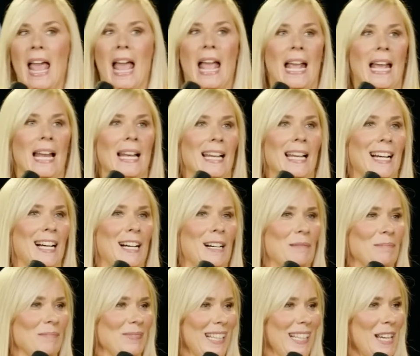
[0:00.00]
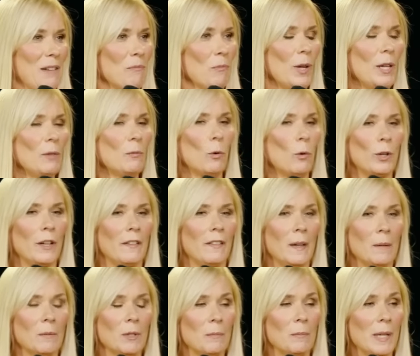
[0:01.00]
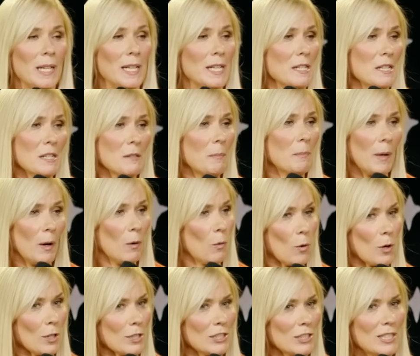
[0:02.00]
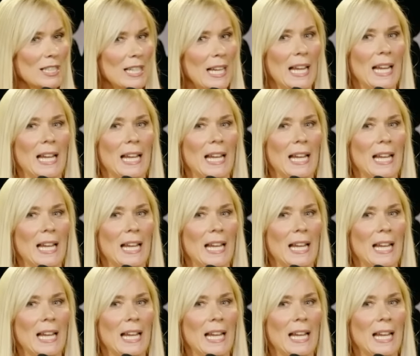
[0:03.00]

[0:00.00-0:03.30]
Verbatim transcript: and um, and we wanted them to be in sports.